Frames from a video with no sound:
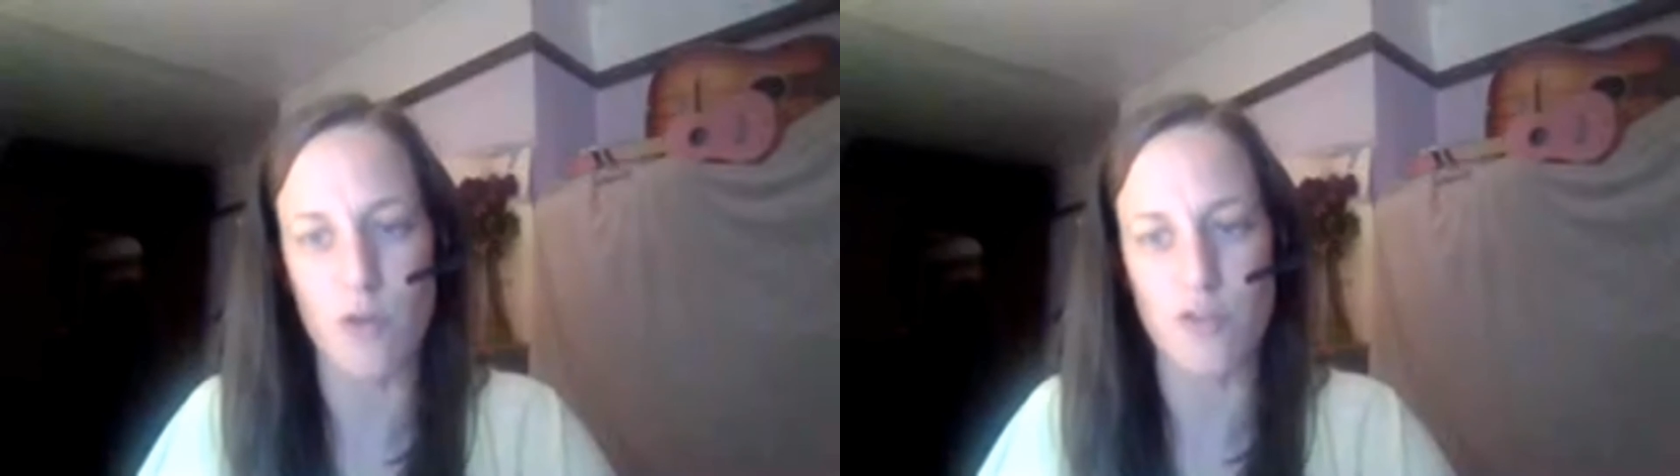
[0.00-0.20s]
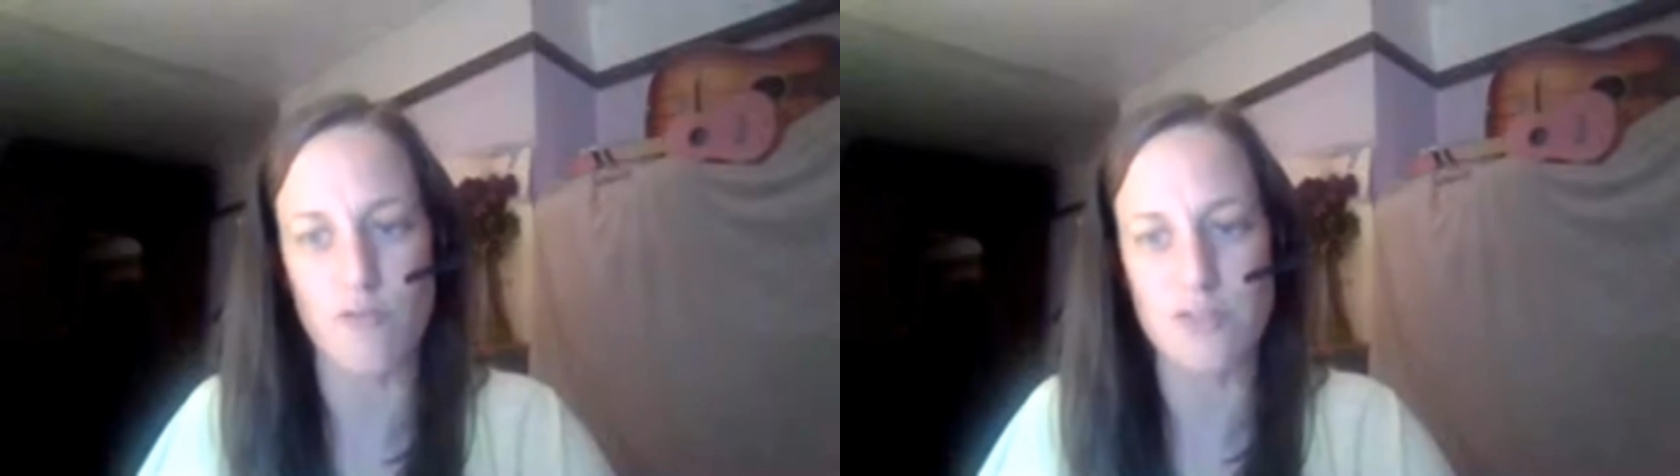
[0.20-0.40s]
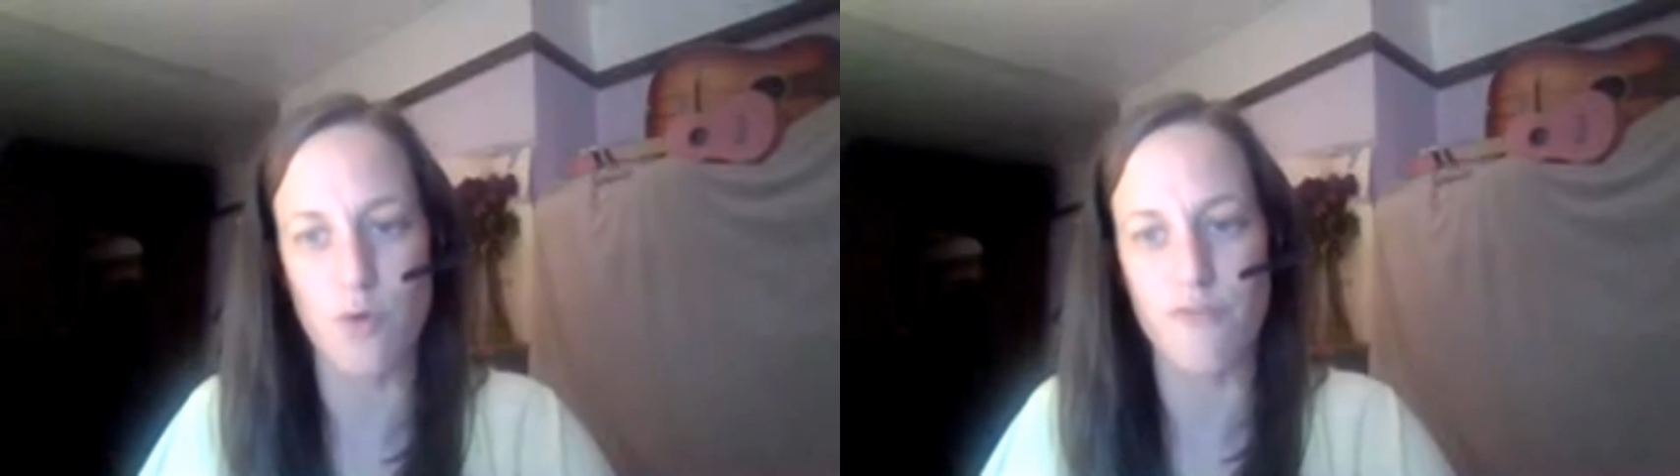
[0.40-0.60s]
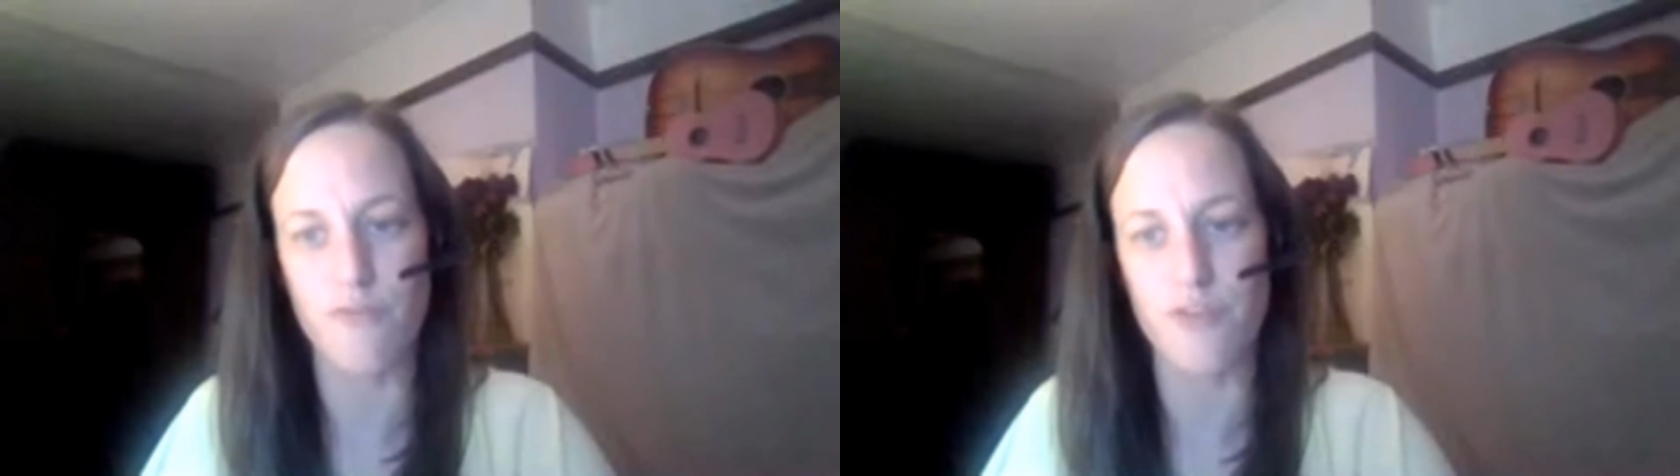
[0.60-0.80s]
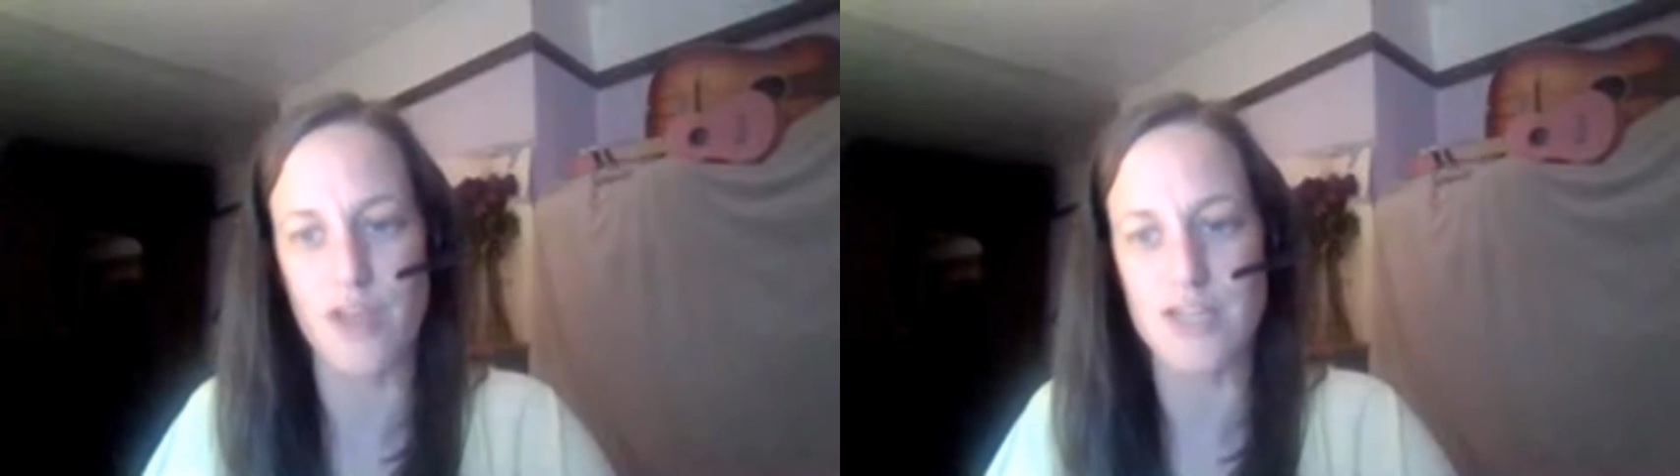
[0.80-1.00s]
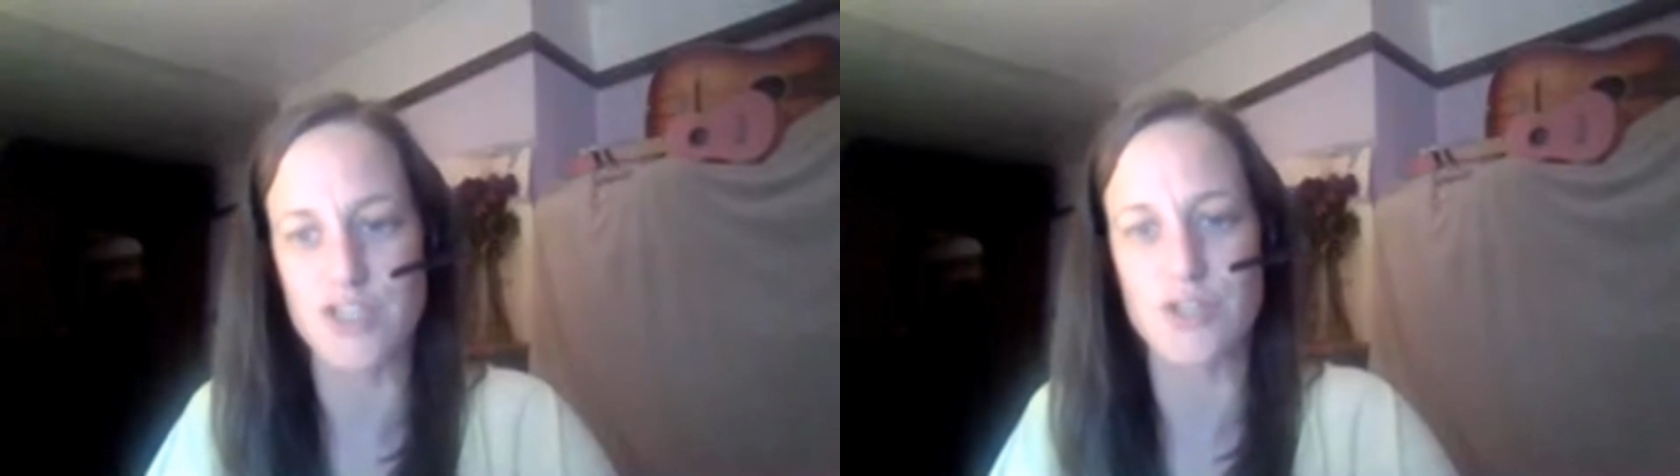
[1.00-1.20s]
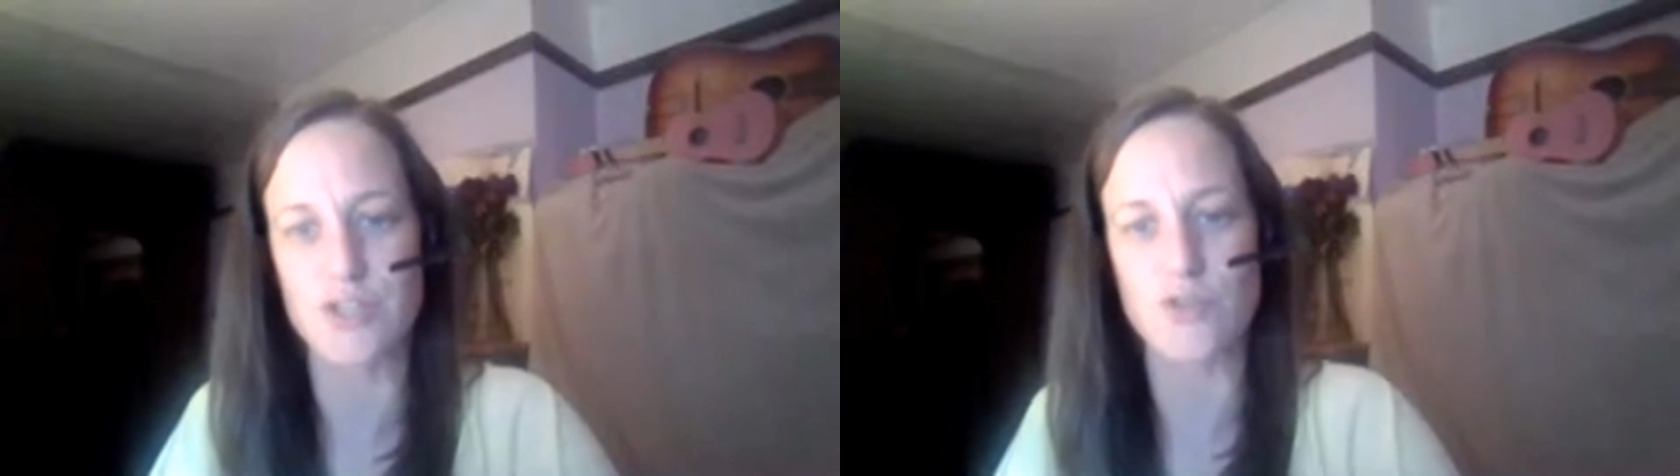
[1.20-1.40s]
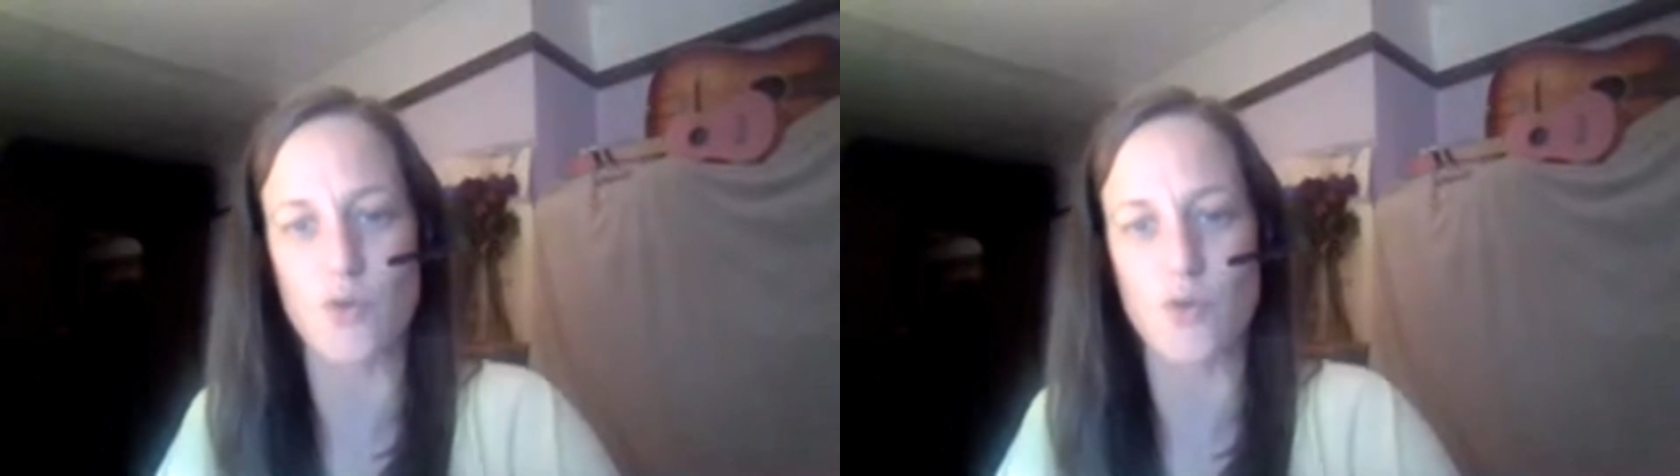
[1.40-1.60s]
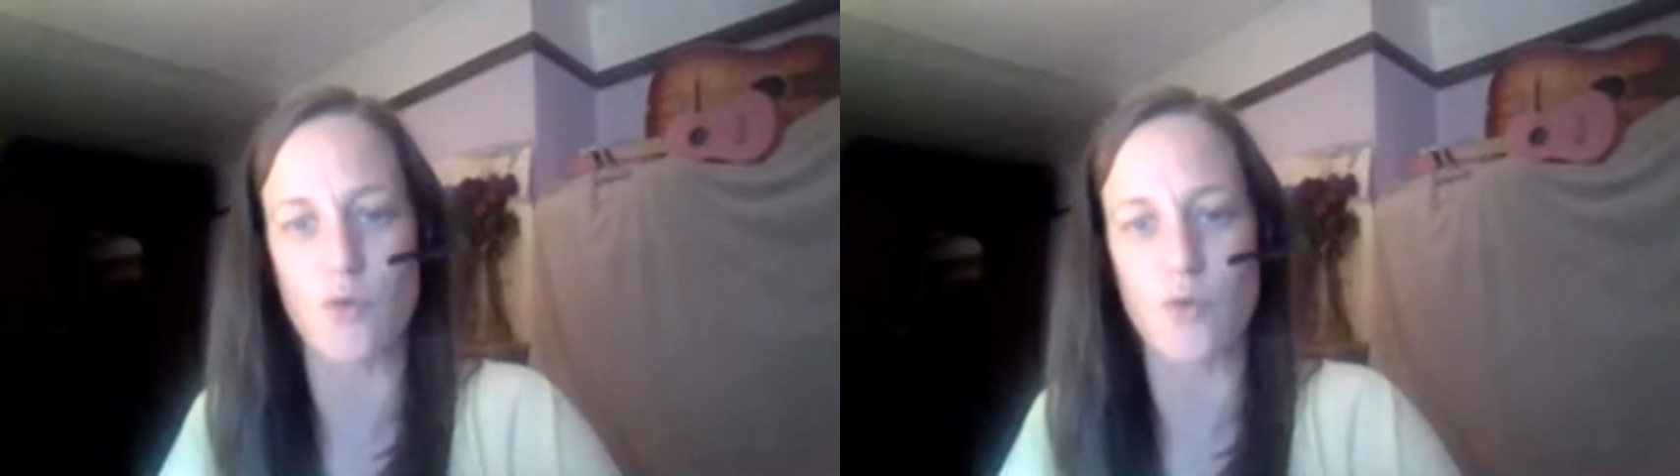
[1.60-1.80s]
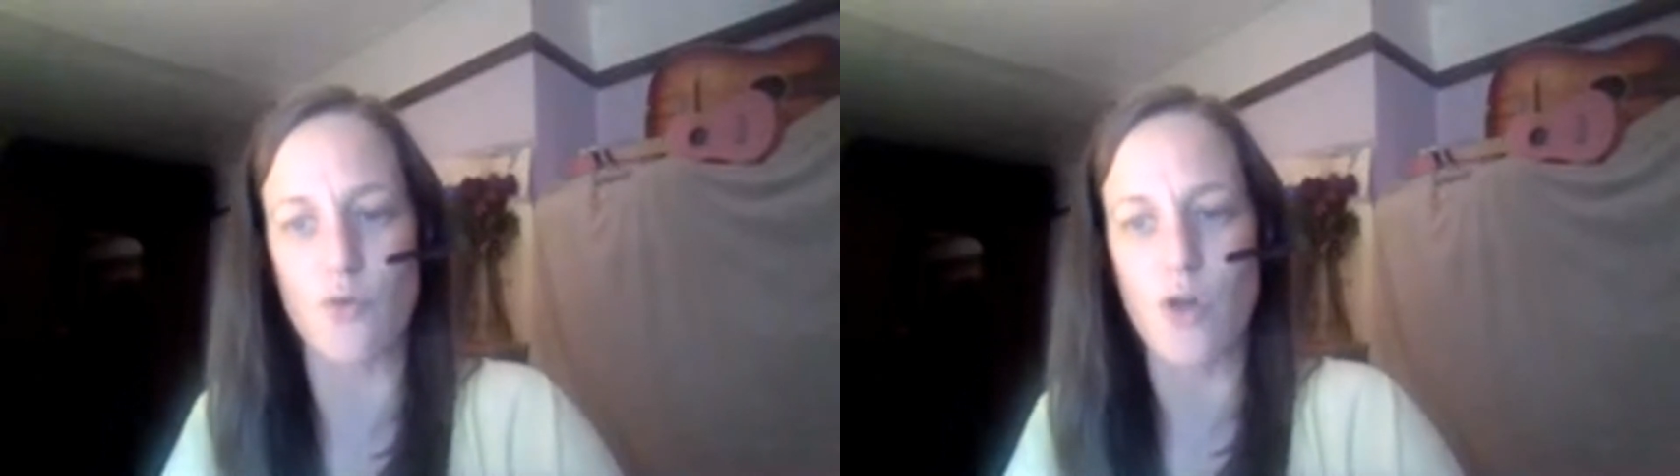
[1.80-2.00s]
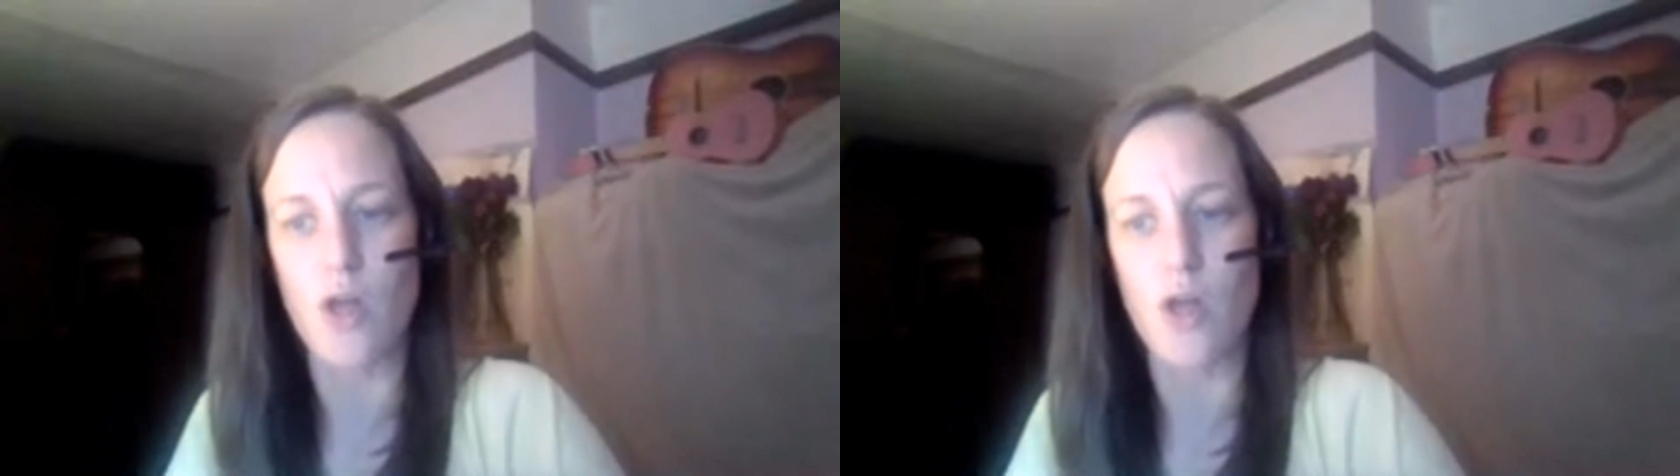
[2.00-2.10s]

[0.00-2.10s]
whether it's qualifications or